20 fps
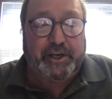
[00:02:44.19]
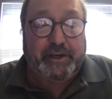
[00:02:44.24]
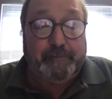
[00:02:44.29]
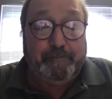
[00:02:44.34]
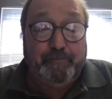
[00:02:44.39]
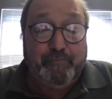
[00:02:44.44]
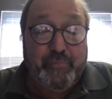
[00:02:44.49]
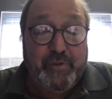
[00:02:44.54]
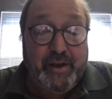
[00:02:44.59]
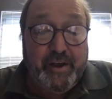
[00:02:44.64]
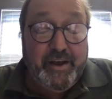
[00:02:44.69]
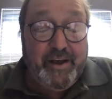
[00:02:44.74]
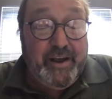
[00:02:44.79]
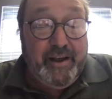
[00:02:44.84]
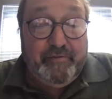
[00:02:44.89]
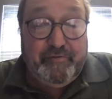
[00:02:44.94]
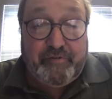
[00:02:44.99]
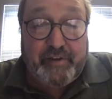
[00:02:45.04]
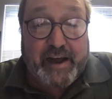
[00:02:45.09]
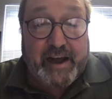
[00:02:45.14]
In
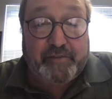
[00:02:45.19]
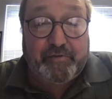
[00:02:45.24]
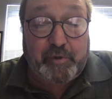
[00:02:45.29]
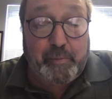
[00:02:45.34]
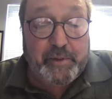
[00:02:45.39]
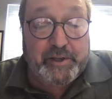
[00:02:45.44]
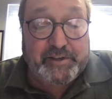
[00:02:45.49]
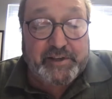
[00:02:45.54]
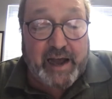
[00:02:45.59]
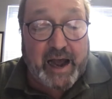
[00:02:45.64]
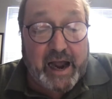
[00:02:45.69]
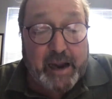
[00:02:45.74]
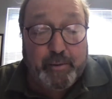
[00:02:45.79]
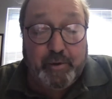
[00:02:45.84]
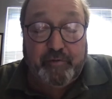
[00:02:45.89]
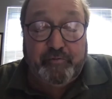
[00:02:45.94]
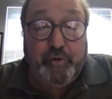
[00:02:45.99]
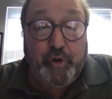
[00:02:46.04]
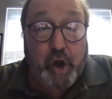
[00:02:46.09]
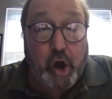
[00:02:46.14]
fact, from the time
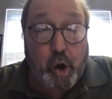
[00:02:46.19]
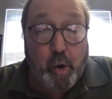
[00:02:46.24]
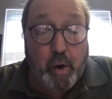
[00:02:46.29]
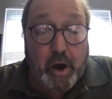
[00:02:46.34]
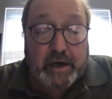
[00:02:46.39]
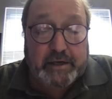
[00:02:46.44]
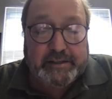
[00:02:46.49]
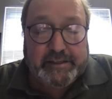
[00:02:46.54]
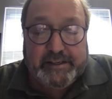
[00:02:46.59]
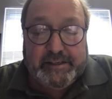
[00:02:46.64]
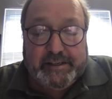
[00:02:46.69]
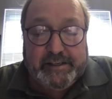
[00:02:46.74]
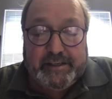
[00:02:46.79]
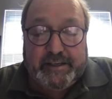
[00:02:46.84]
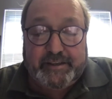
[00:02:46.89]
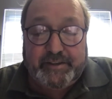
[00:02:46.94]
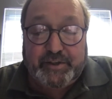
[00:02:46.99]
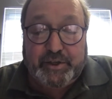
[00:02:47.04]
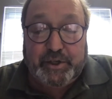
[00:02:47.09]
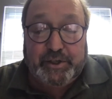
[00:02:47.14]
of Noah
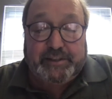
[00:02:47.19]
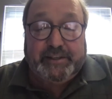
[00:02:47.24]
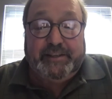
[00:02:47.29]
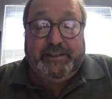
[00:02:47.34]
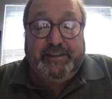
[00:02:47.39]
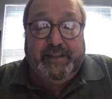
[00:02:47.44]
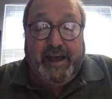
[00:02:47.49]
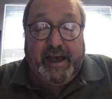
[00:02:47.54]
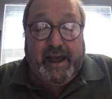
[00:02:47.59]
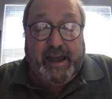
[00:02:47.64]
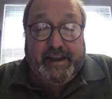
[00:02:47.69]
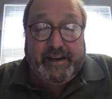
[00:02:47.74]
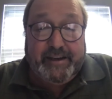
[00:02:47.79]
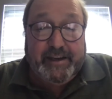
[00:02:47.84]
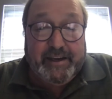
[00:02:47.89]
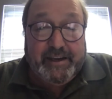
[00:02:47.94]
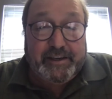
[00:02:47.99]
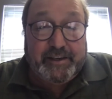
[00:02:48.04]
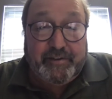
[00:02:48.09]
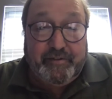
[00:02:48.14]
until today,
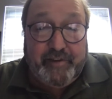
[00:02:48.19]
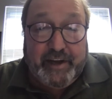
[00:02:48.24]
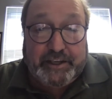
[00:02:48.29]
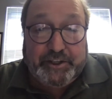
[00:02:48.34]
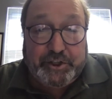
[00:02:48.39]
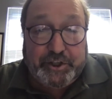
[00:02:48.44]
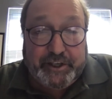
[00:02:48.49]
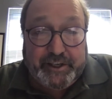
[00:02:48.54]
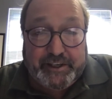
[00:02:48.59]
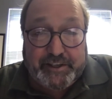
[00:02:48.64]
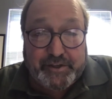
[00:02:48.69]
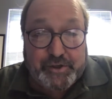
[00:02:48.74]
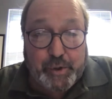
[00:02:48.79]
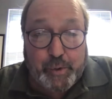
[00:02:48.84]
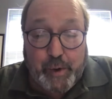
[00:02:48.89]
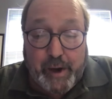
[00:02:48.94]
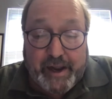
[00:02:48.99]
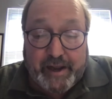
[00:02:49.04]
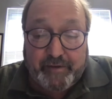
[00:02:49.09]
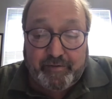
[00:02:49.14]
kvetching is a
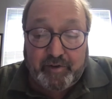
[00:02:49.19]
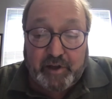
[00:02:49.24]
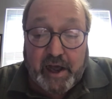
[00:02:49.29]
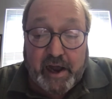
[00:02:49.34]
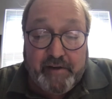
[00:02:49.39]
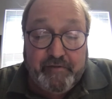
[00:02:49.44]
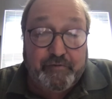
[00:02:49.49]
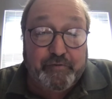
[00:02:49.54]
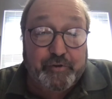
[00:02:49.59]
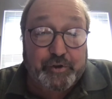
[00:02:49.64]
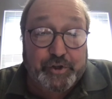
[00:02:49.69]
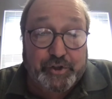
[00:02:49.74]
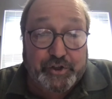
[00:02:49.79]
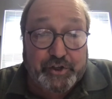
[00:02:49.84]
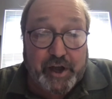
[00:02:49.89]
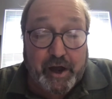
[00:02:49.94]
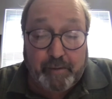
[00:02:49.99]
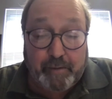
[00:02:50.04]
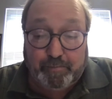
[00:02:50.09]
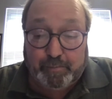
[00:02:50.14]
way of life for
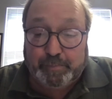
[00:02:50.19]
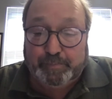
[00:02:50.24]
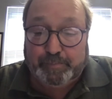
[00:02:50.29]
some.